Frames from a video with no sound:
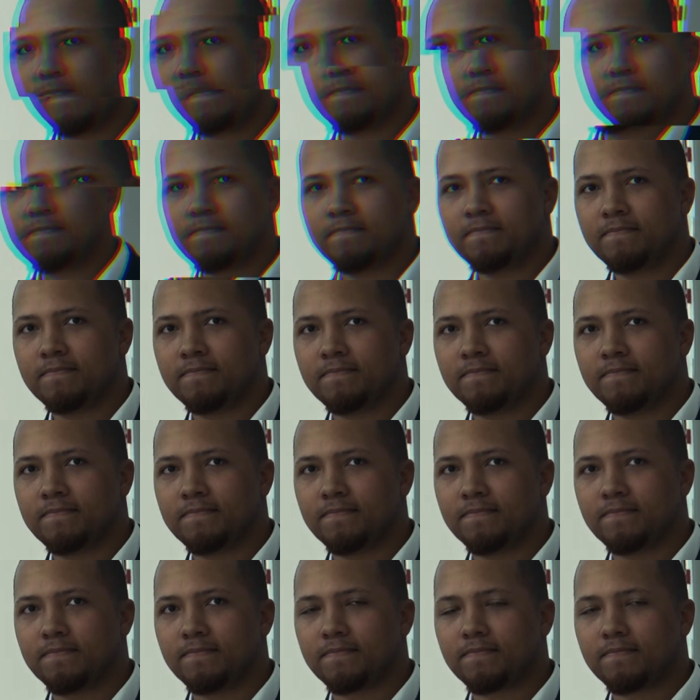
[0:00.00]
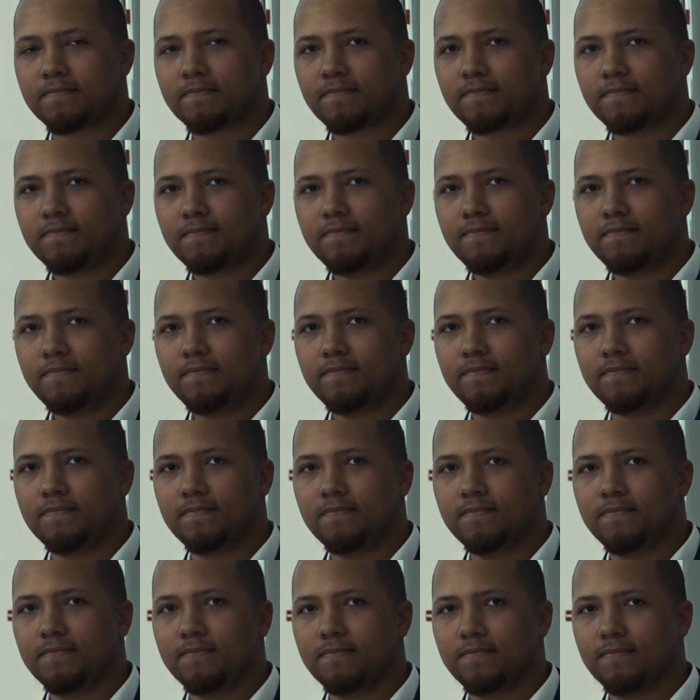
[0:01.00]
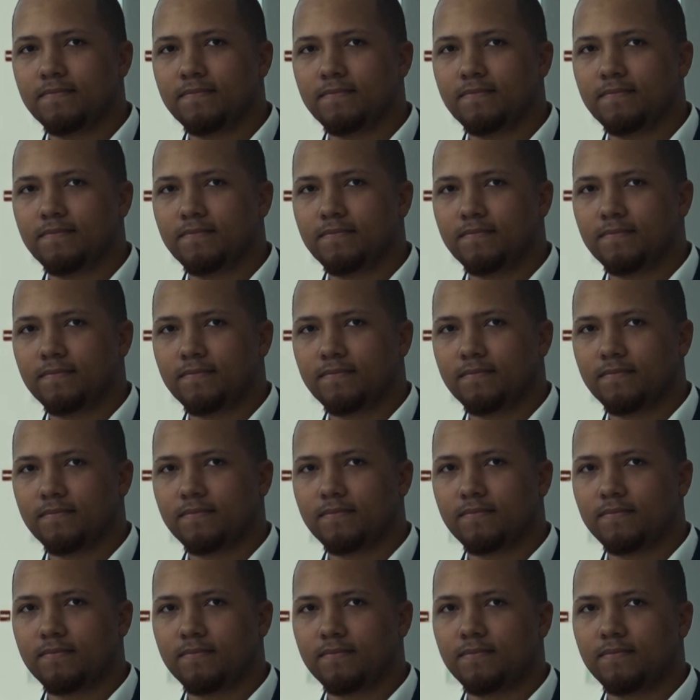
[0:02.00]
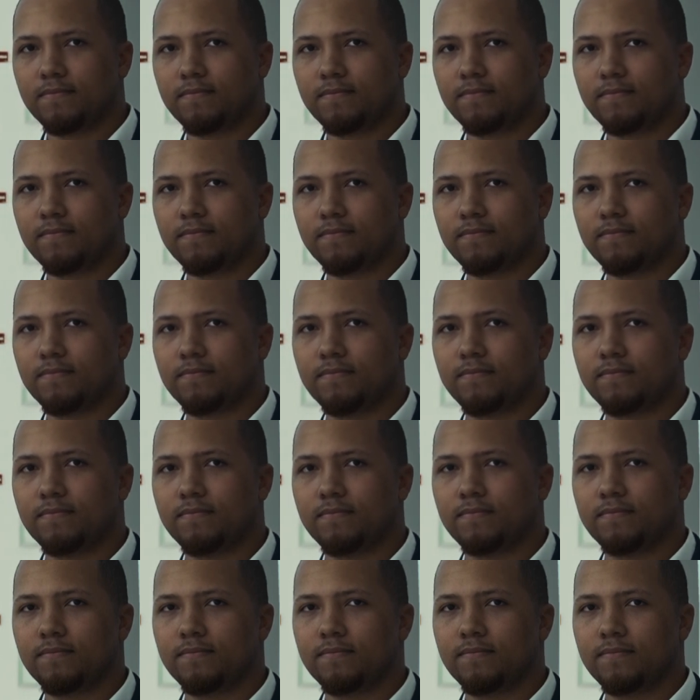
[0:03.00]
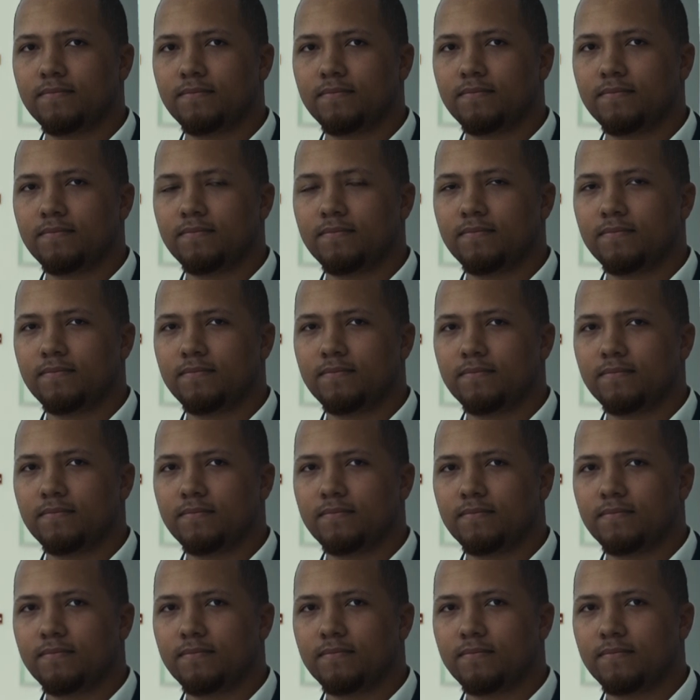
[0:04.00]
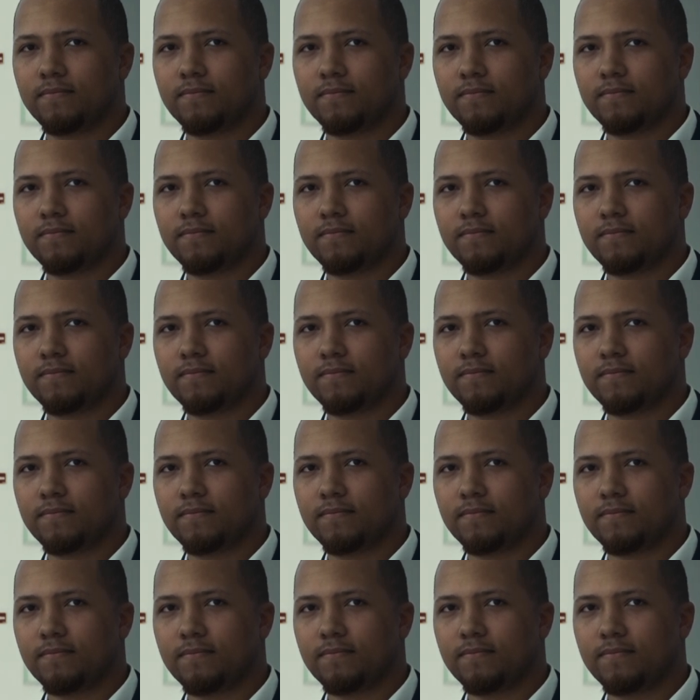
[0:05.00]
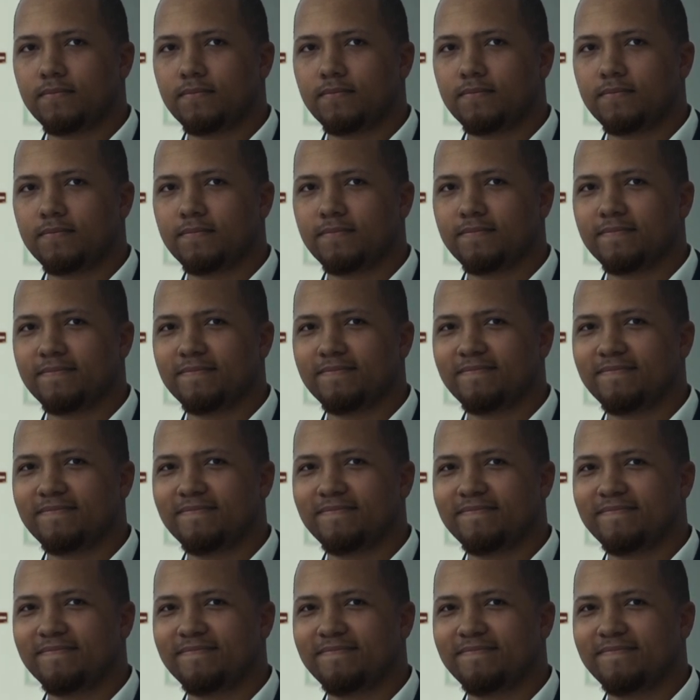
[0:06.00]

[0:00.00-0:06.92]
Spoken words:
(not speaking)